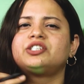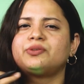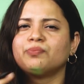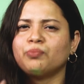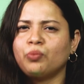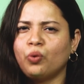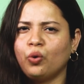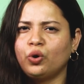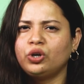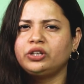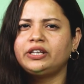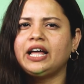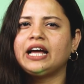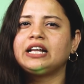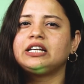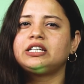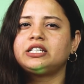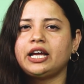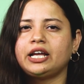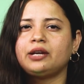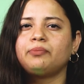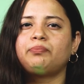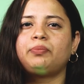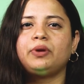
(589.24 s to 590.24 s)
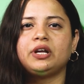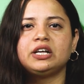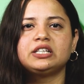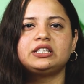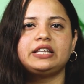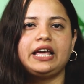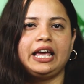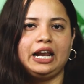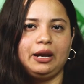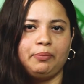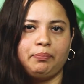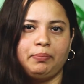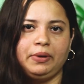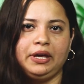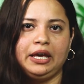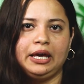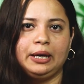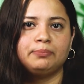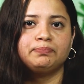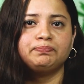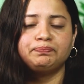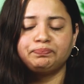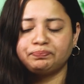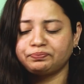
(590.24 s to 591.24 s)
more than 10 plus LPA,
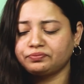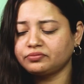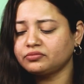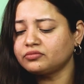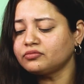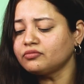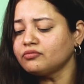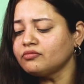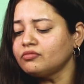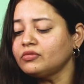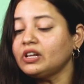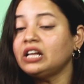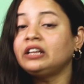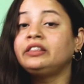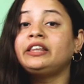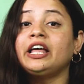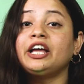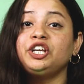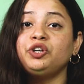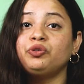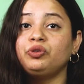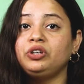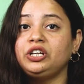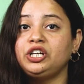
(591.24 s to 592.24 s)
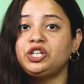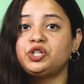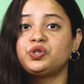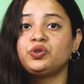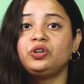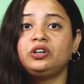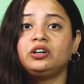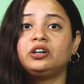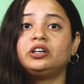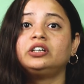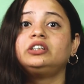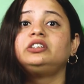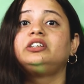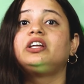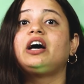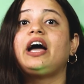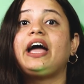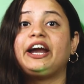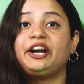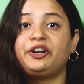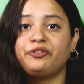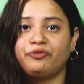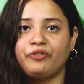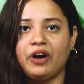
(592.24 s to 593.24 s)
then you need to learn the
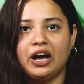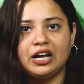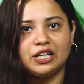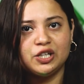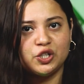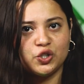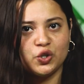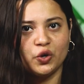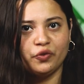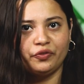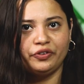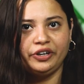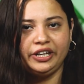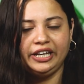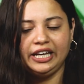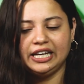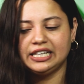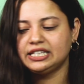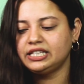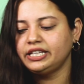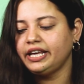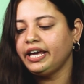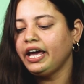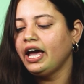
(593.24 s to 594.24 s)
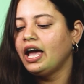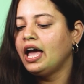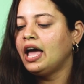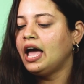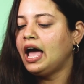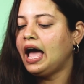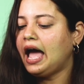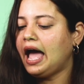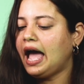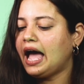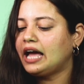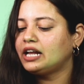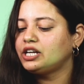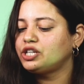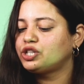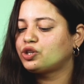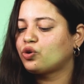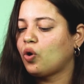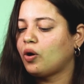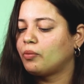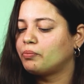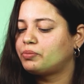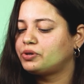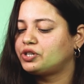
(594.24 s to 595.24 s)
advance of DSA and
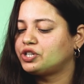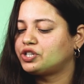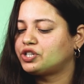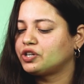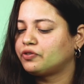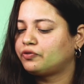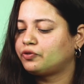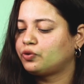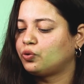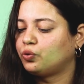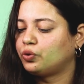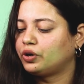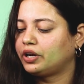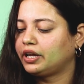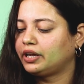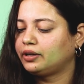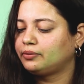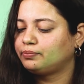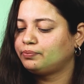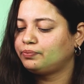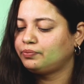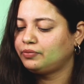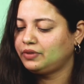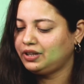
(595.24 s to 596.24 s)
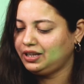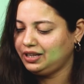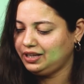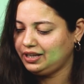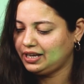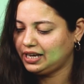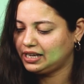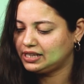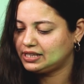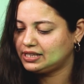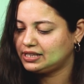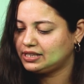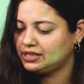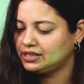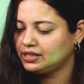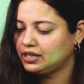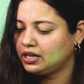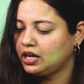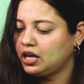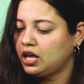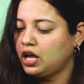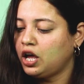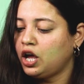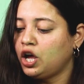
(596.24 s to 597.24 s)
competitive coding. Yes.
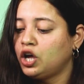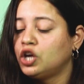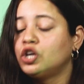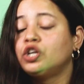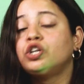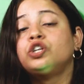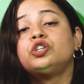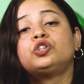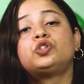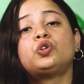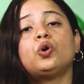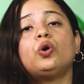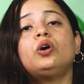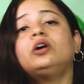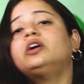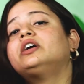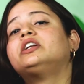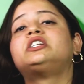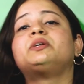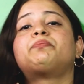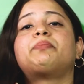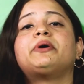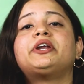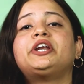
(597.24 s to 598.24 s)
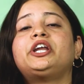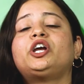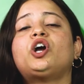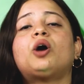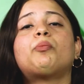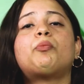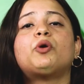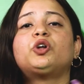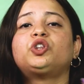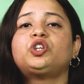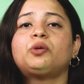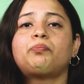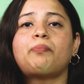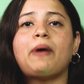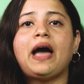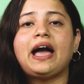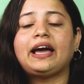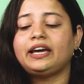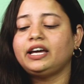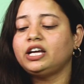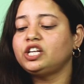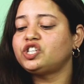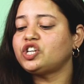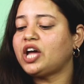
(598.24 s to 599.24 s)
So depending upon the
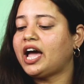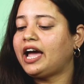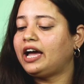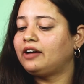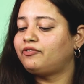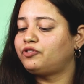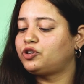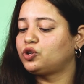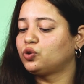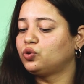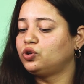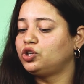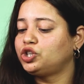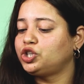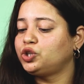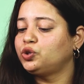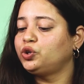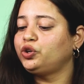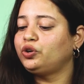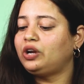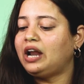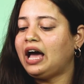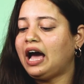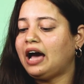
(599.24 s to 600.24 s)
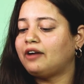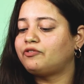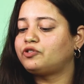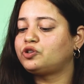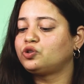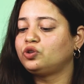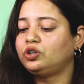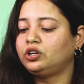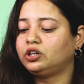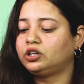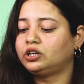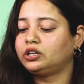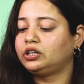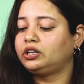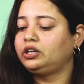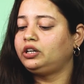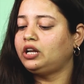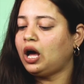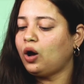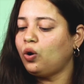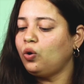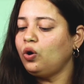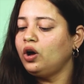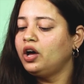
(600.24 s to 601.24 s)
package, I have told you, you'll have to learn.
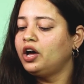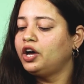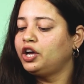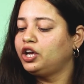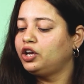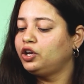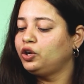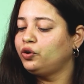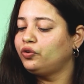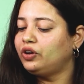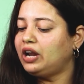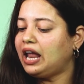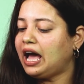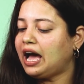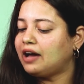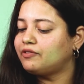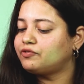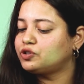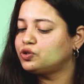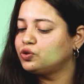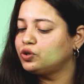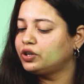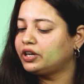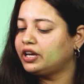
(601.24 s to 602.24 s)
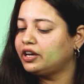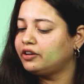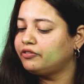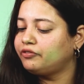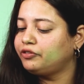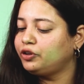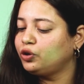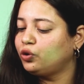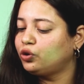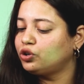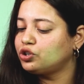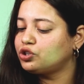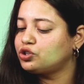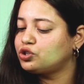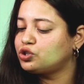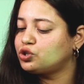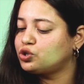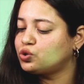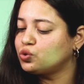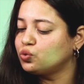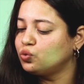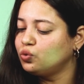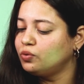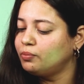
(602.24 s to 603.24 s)
Now you will have to give your
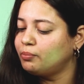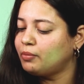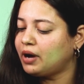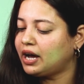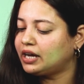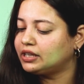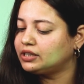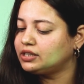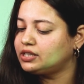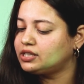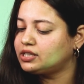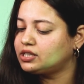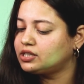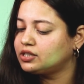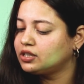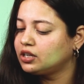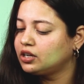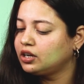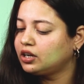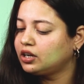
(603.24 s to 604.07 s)
2 months